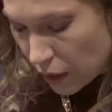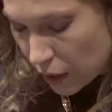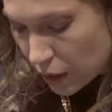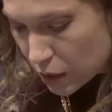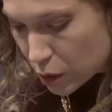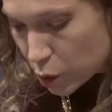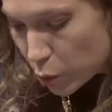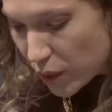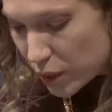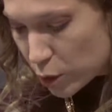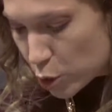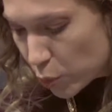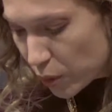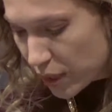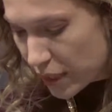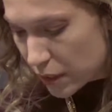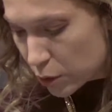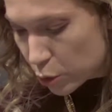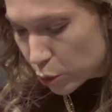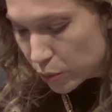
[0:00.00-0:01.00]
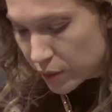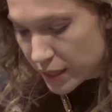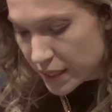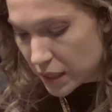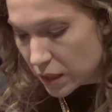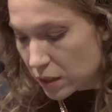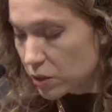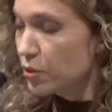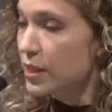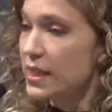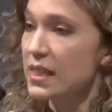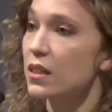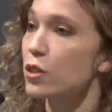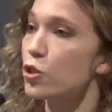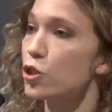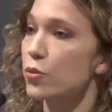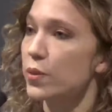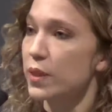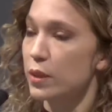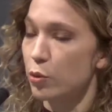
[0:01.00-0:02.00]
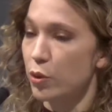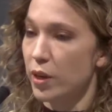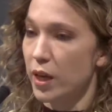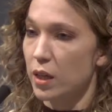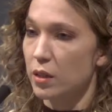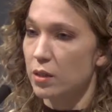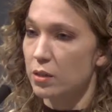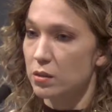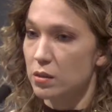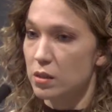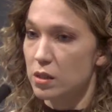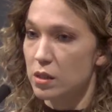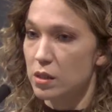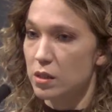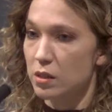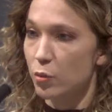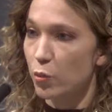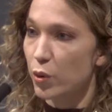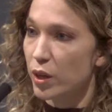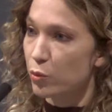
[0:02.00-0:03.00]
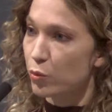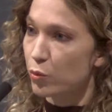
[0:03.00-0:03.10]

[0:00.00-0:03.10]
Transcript: So what do we need to consider as teacher educators when